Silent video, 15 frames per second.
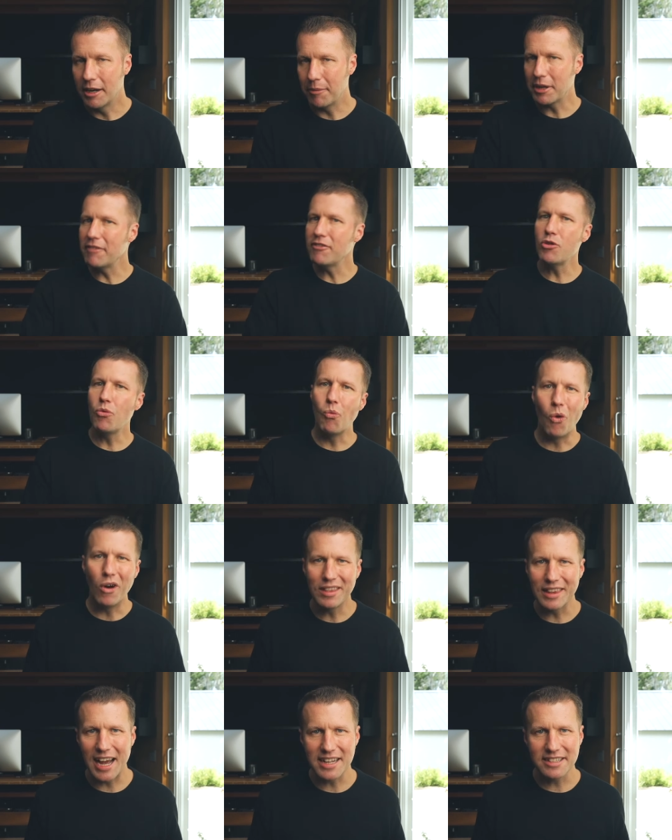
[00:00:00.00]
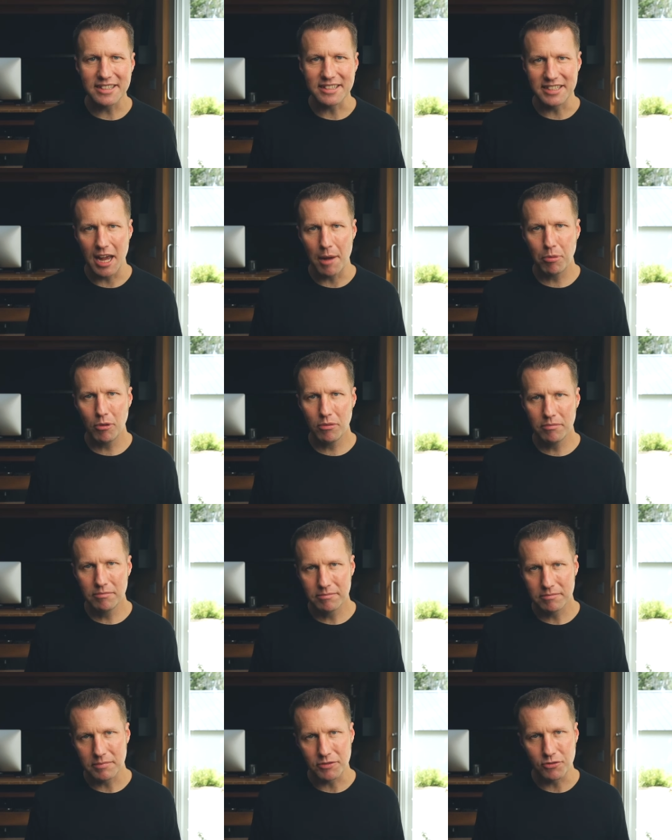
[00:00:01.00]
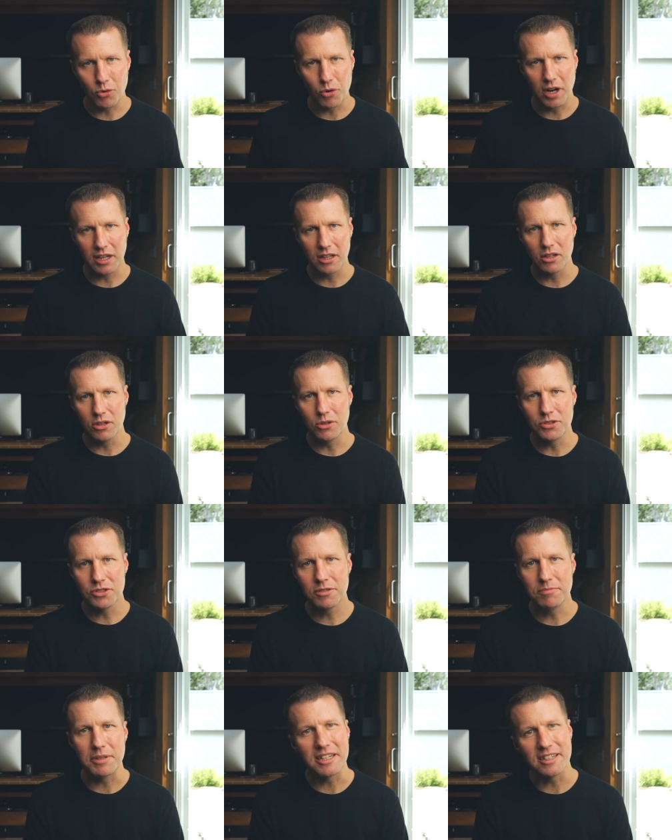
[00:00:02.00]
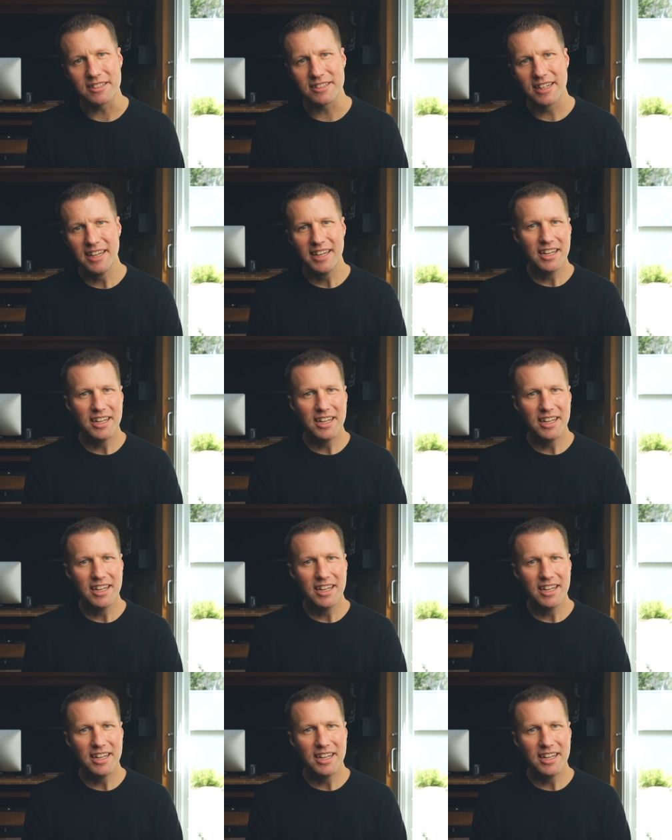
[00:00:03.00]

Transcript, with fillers: I'm gonna give you one last example before I close because